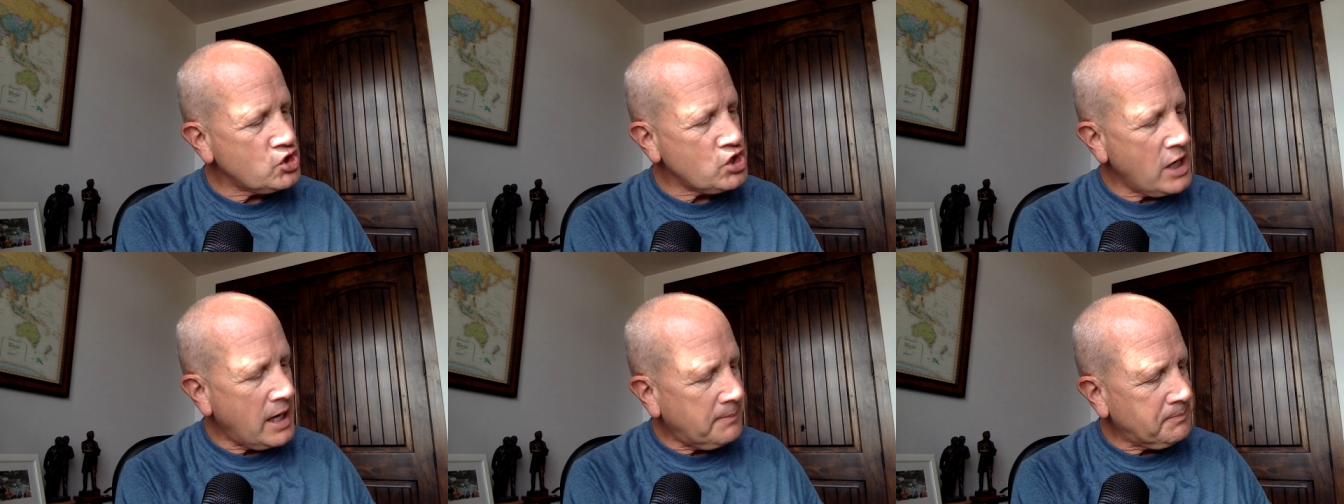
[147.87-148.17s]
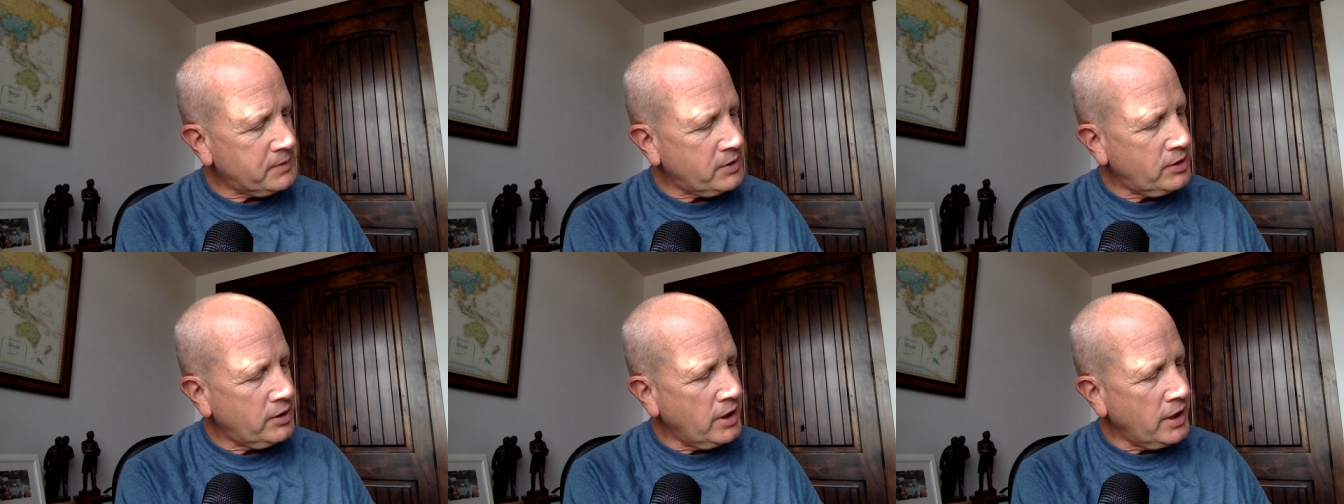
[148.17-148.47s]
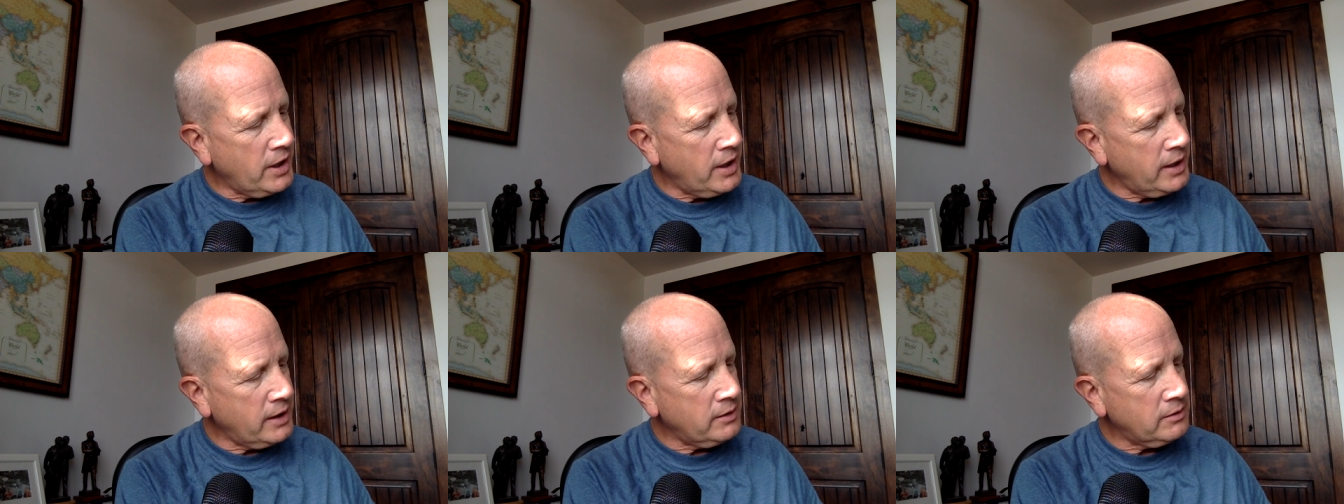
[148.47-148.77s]
chapter
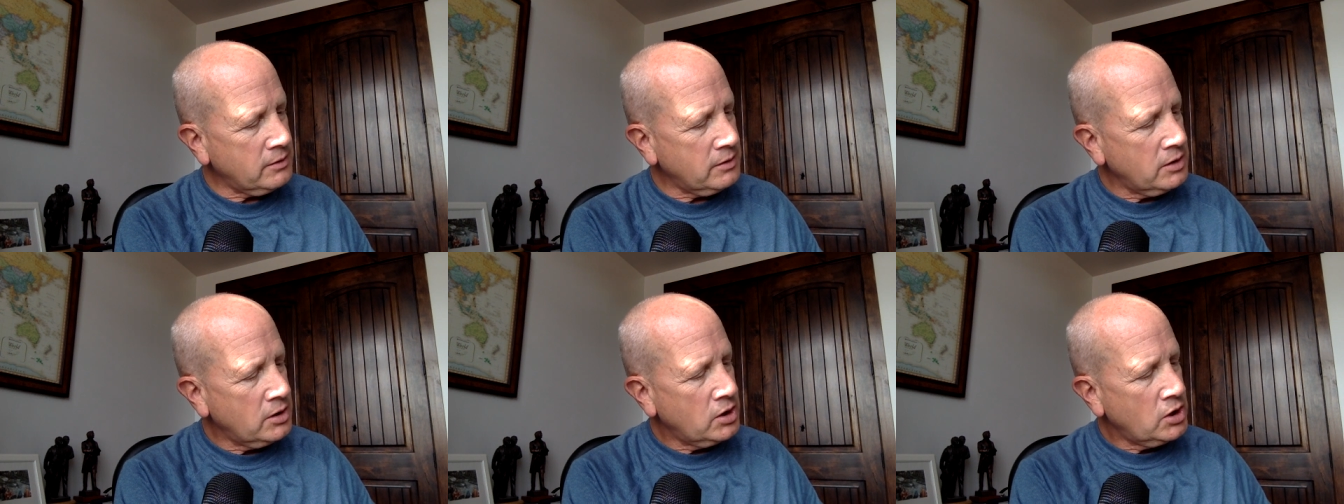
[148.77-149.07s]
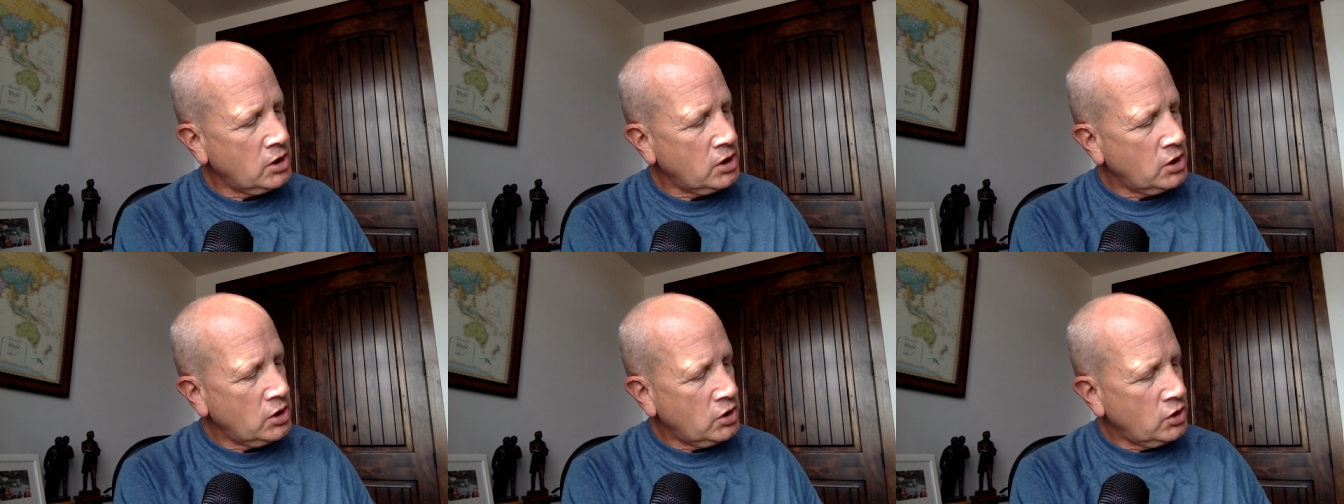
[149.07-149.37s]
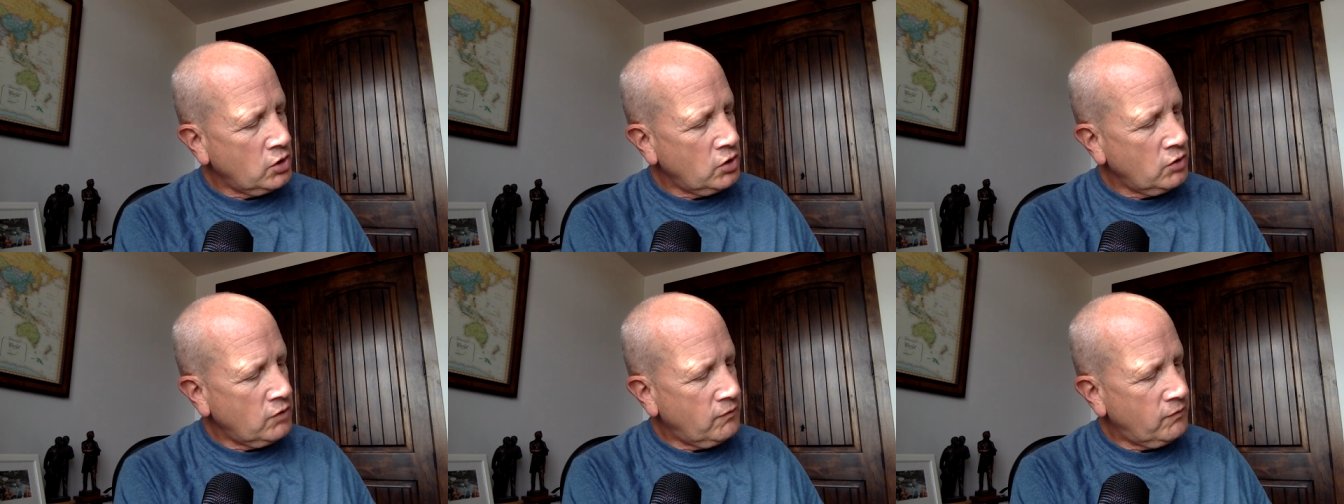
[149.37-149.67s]
9,
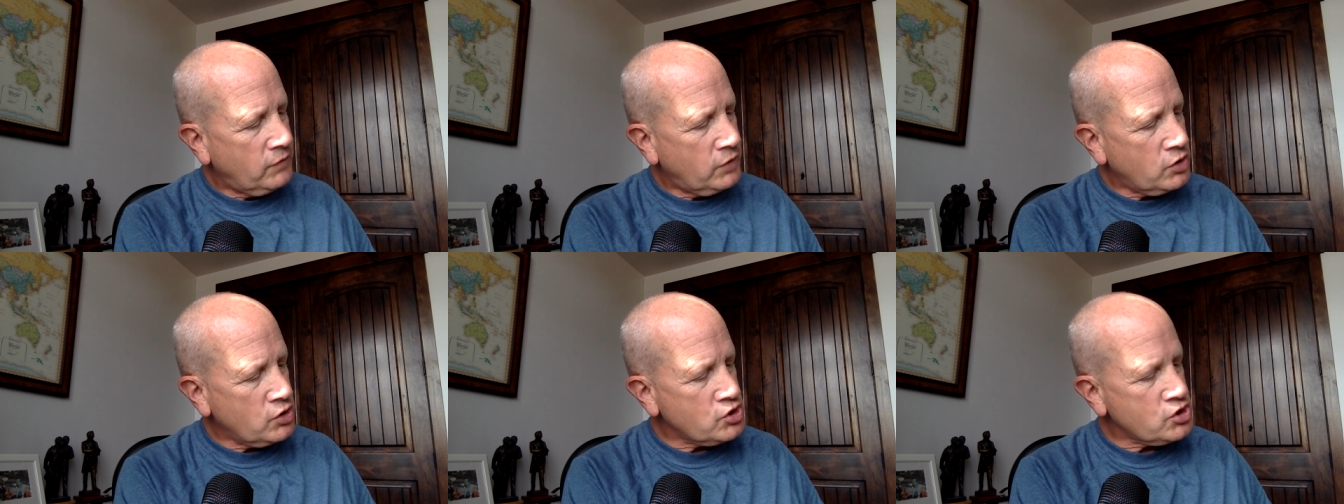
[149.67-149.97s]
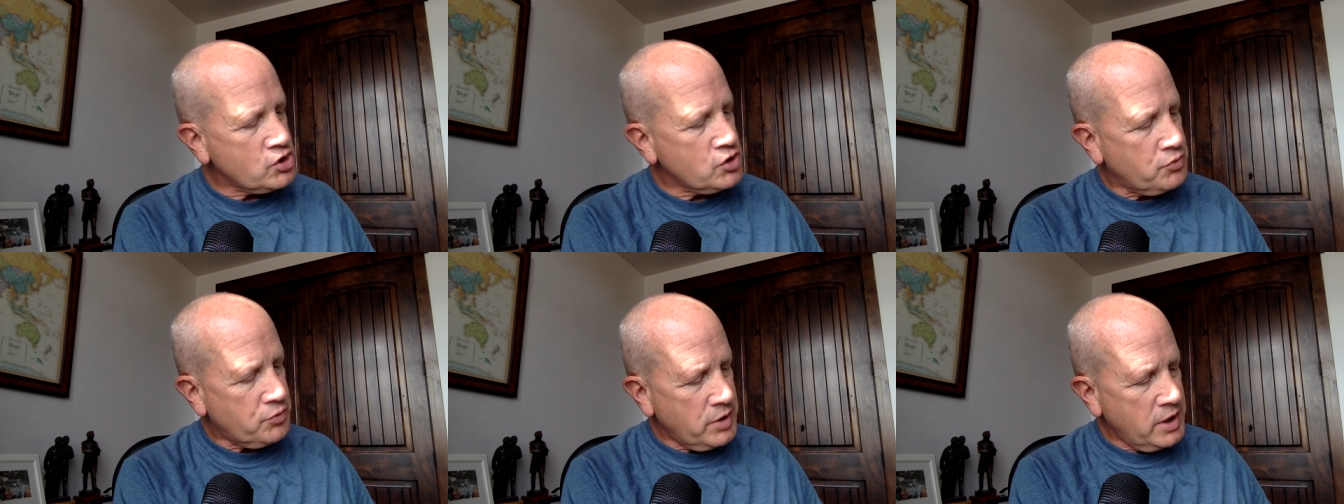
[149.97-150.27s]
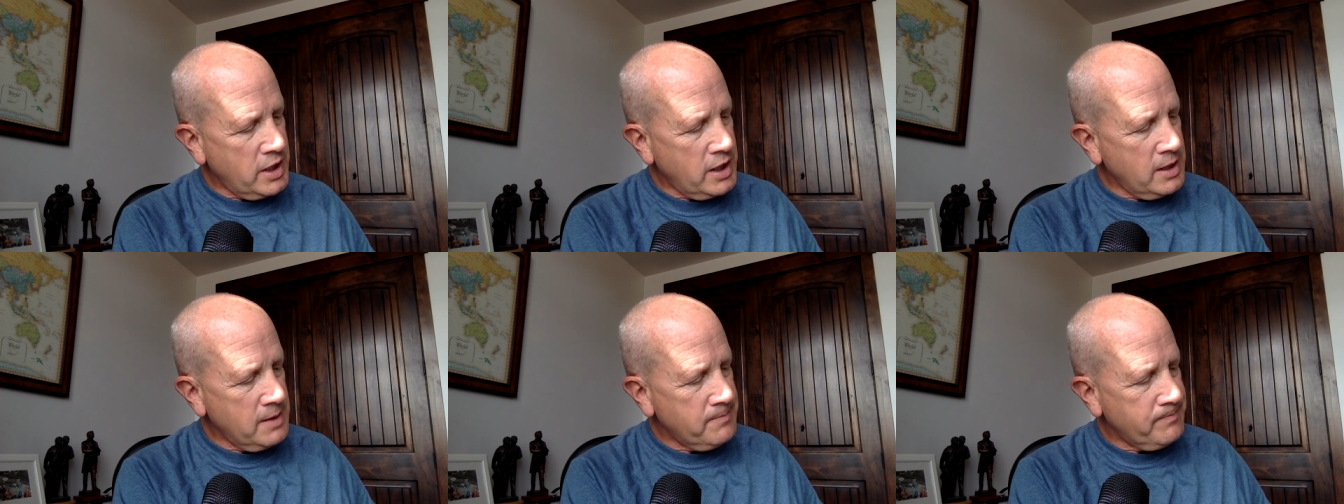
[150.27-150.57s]
verse
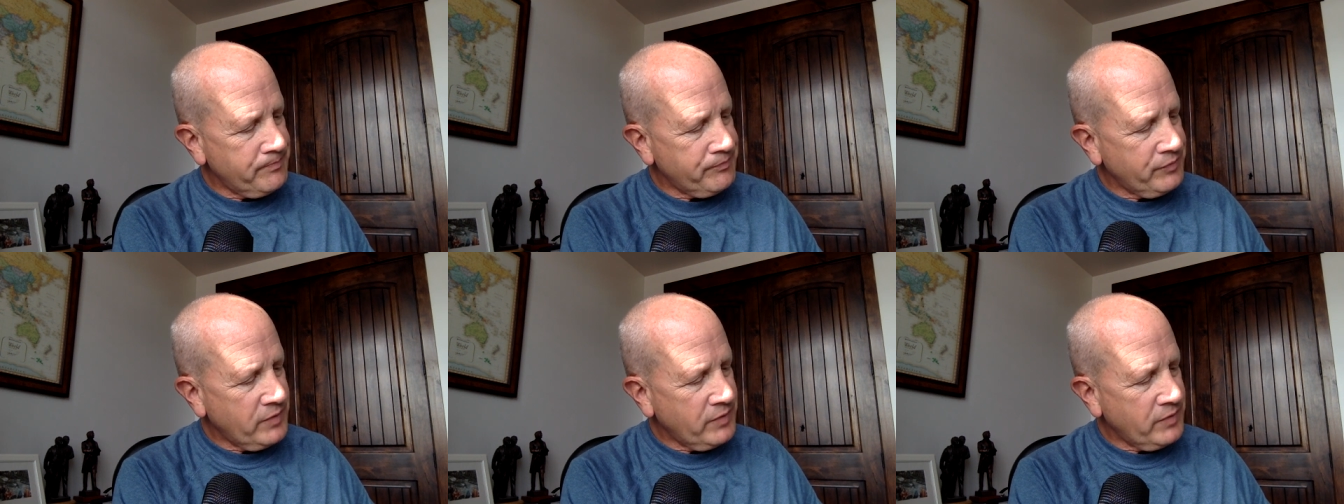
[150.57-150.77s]
3.